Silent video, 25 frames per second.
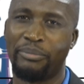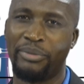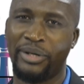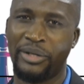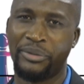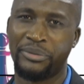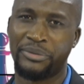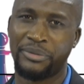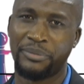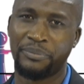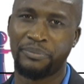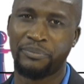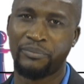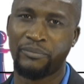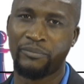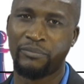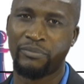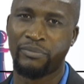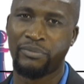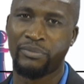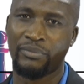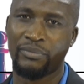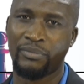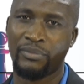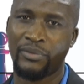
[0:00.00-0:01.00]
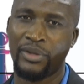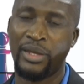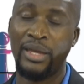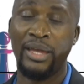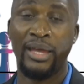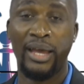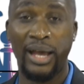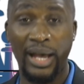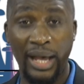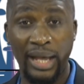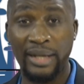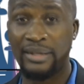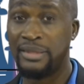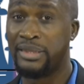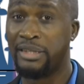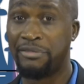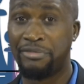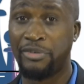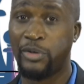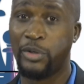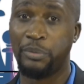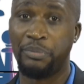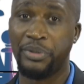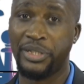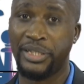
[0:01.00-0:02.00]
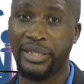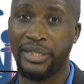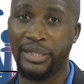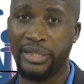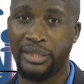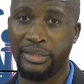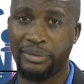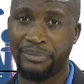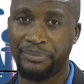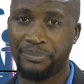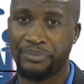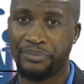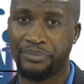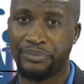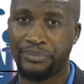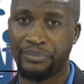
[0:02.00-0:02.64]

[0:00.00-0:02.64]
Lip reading: about at the very beginning,